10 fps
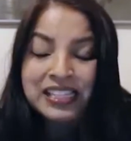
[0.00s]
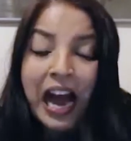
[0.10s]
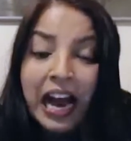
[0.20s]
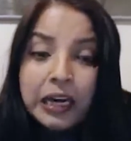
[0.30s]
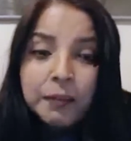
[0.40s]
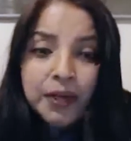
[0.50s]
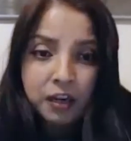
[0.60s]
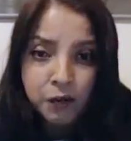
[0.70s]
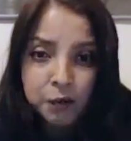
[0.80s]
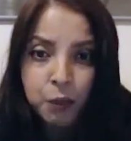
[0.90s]
It's
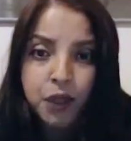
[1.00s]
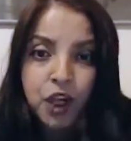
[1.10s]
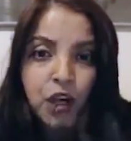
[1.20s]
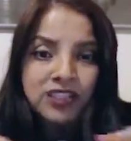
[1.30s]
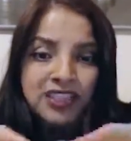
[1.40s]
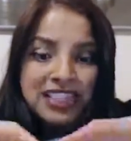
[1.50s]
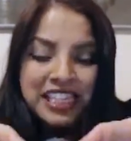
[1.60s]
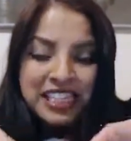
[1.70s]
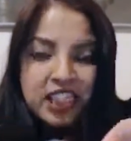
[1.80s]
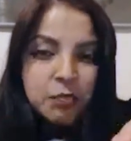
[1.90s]
unbelievable because the
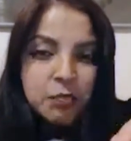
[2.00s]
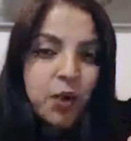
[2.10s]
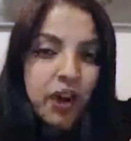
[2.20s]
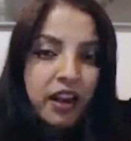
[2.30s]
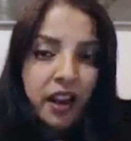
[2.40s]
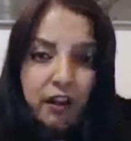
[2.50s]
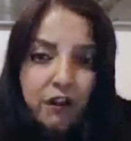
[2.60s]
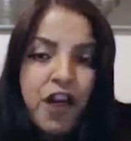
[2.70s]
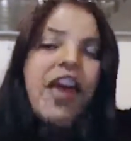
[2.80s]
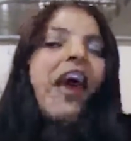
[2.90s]
distance between
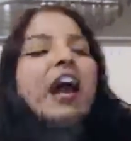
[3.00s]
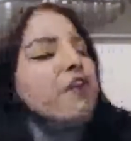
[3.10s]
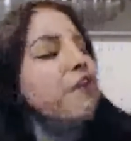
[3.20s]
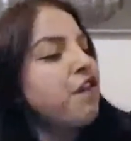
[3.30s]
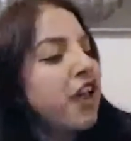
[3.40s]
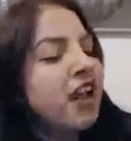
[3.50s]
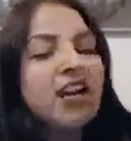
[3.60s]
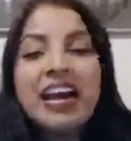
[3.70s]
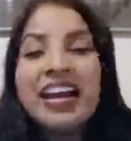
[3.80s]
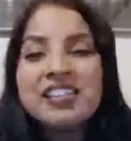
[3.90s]
love and
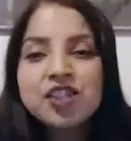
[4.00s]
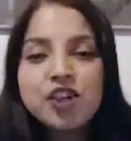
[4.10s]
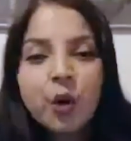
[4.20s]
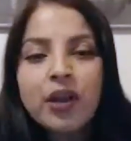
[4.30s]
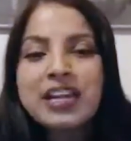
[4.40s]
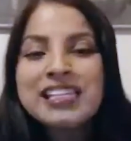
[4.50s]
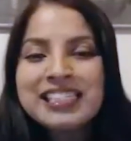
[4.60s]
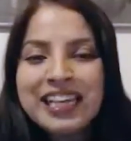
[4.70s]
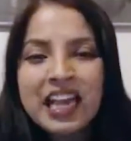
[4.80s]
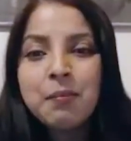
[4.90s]
fear is growing
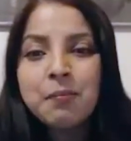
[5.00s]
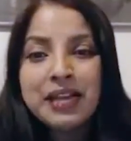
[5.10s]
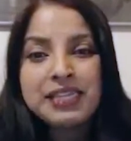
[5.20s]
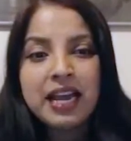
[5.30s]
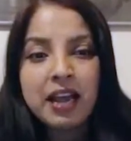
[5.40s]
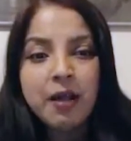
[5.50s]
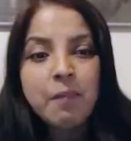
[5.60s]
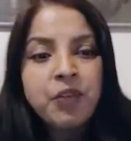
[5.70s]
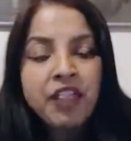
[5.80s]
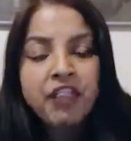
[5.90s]
day by day.
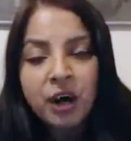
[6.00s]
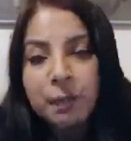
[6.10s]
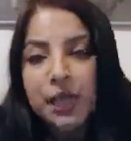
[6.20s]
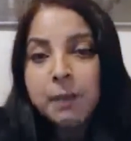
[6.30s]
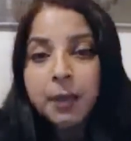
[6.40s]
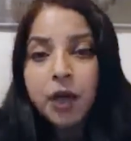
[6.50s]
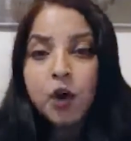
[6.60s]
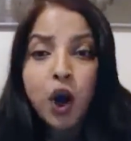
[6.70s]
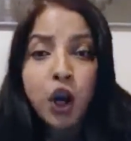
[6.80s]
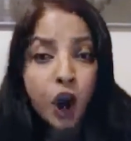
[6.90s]
There are
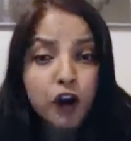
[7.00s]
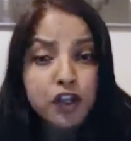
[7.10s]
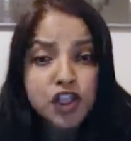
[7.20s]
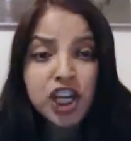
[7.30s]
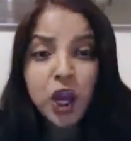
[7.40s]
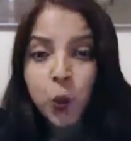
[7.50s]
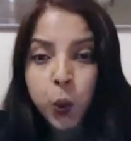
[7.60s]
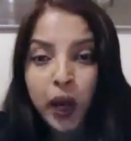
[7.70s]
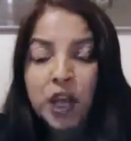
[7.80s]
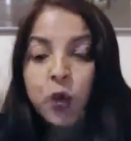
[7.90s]
people who are consciously
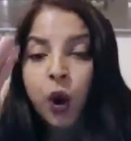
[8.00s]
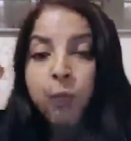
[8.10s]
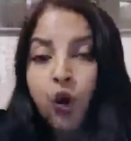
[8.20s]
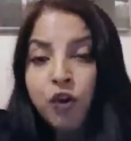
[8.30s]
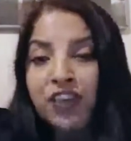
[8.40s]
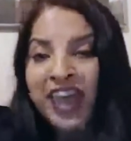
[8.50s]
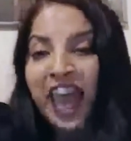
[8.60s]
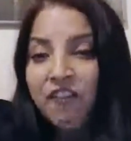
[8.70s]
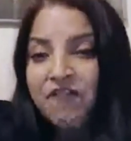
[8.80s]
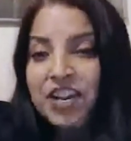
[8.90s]
awake, who are moving
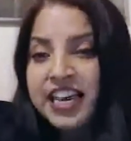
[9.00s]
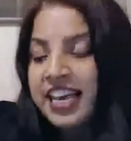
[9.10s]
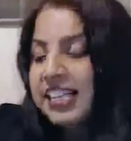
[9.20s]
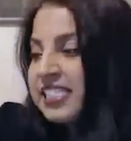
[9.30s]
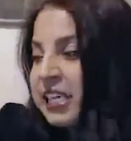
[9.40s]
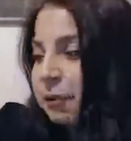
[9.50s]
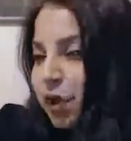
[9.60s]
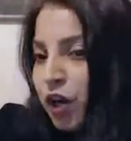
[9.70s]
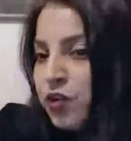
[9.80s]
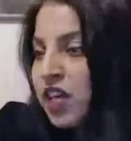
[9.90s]
every day,
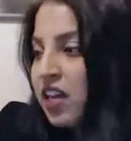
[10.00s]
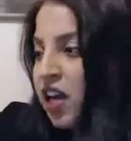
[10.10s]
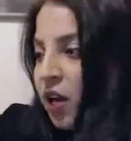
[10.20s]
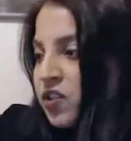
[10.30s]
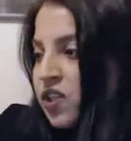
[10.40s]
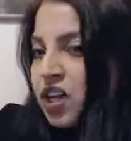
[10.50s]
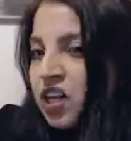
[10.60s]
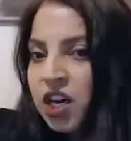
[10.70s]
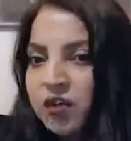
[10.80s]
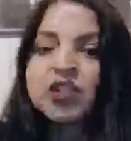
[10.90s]
step closer and closer
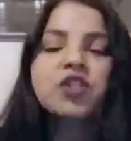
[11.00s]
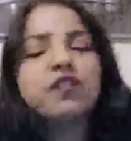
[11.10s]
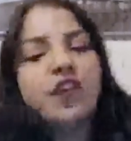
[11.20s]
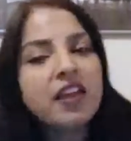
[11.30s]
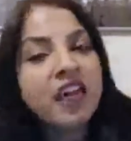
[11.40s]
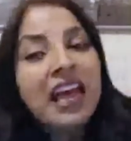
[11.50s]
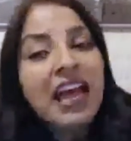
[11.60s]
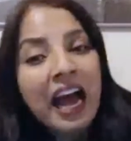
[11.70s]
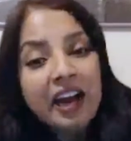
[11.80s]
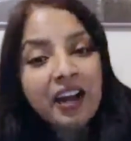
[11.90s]
and closer to faith
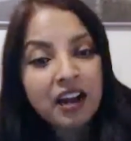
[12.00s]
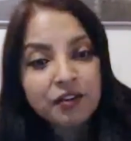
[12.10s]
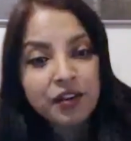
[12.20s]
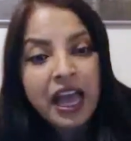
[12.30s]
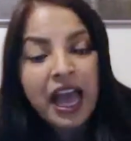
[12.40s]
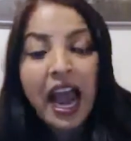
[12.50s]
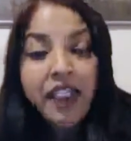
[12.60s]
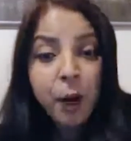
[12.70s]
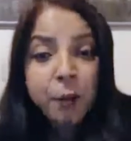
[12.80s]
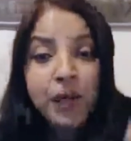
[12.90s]
and love.
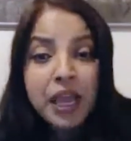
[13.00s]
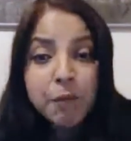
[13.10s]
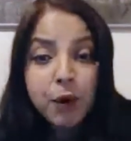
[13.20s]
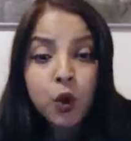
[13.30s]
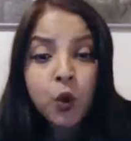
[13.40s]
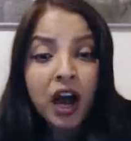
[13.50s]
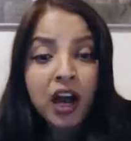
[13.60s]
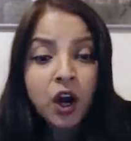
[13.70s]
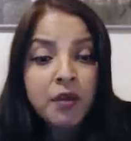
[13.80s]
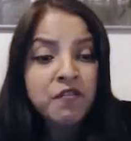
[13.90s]
And there are people who
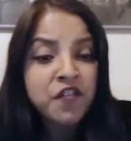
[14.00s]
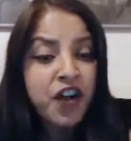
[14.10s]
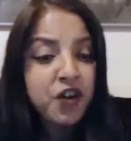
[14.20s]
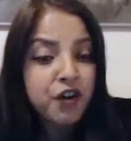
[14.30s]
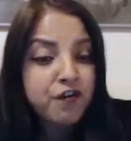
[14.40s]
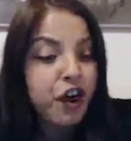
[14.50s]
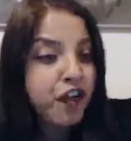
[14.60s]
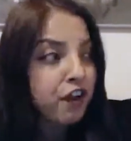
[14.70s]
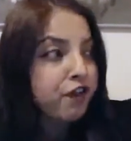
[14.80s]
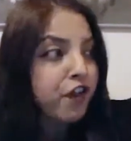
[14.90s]
are going further and
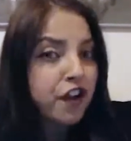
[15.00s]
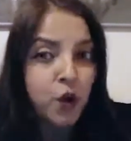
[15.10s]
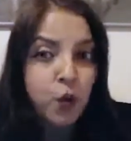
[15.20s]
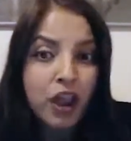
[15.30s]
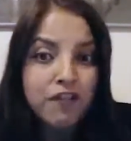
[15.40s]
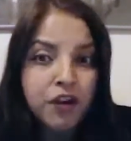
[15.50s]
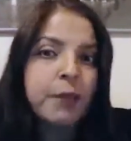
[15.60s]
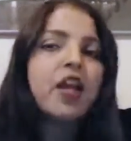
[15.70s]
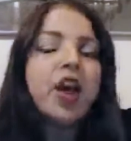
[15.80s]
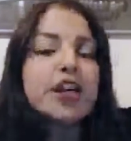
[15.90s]
further and further away
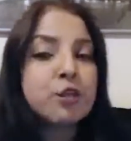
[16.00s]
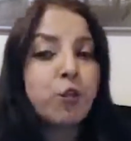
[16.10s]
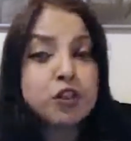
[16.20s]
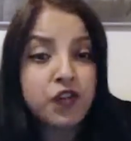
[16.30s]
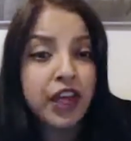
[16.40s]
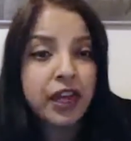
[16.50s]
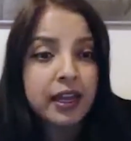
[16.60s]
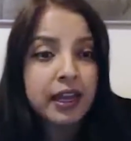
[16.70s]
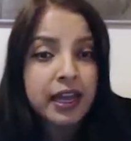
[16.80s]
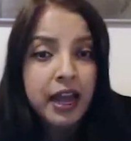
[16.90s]
from it and going towards
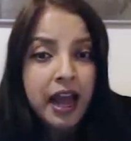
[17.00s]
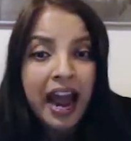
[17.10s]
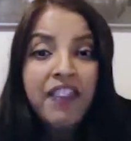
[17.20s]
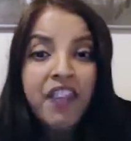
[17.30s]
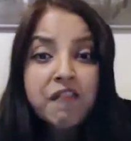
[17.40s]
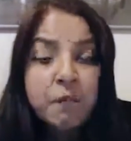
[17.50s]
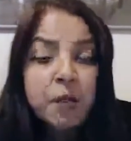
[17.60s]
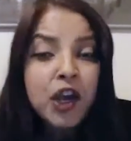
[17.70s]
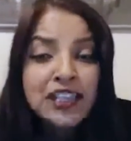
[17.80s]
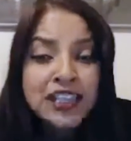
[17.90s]
fear. And
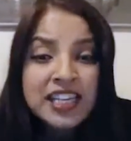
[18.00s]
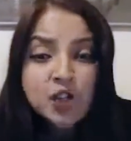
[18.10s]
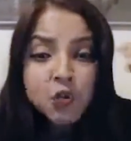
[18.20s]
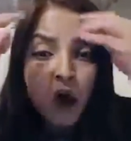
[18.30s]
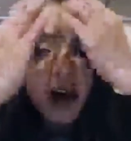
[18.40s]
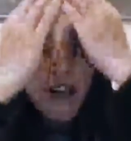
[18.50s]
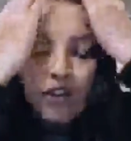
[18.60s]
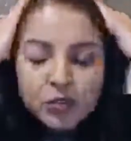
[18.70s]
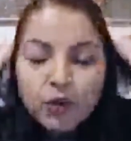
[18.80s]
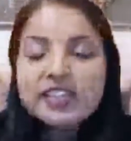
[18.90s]
because the reason why
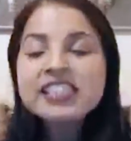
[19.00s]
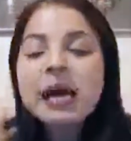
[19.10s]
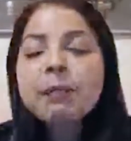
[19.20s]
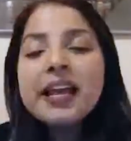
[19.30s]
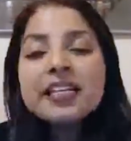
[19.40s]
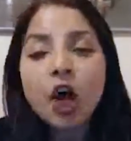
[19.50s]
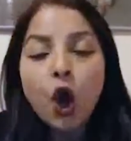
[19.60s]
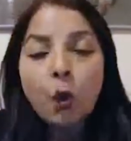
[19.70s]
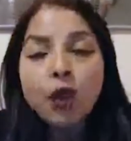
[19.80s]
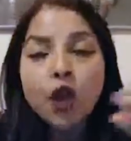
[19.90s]
this is happening is
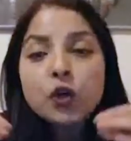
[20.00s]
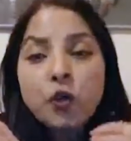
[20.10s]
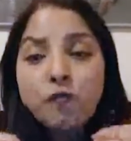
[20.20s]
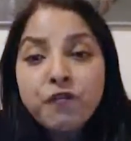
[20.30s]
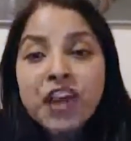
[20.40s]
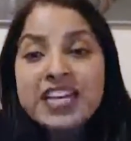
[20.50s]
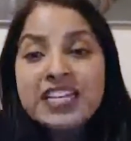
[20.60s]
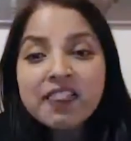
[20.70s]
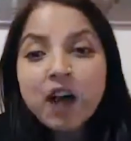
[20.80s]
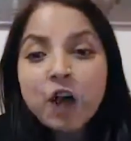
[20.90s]
because we're
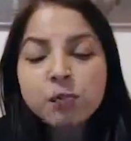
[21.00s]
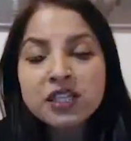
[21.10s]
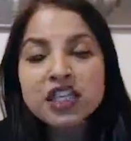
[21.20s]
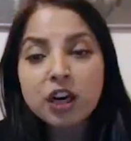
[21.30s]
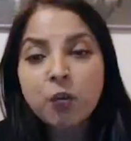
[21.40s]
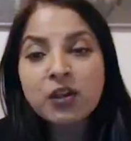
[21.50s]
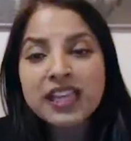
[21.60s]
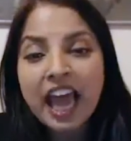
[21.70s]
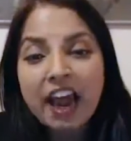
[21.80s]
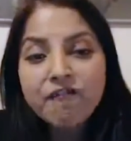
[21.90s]
feeding those particular
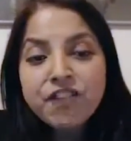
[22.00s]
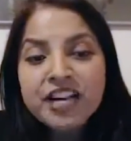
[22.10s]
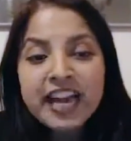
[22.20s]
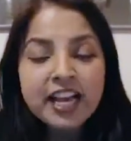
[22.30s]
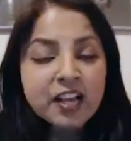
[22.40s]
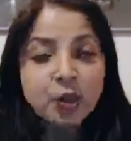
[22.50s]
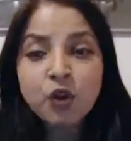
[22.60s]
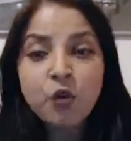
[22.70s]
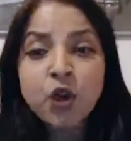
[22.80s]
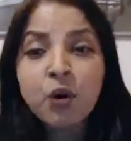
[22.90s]
wolves every day.
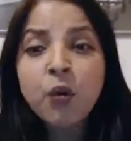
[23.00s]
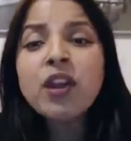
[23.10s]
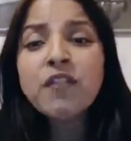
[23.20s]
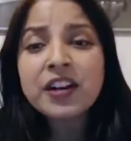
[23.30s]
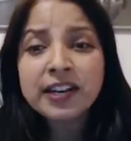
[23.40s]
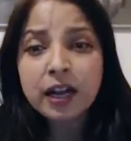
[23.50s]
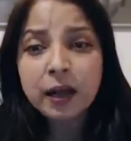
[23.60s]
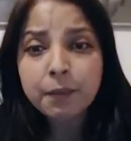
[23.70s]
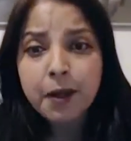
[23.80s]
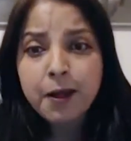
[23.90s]
Who are you fattening
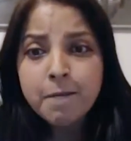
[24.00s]
up?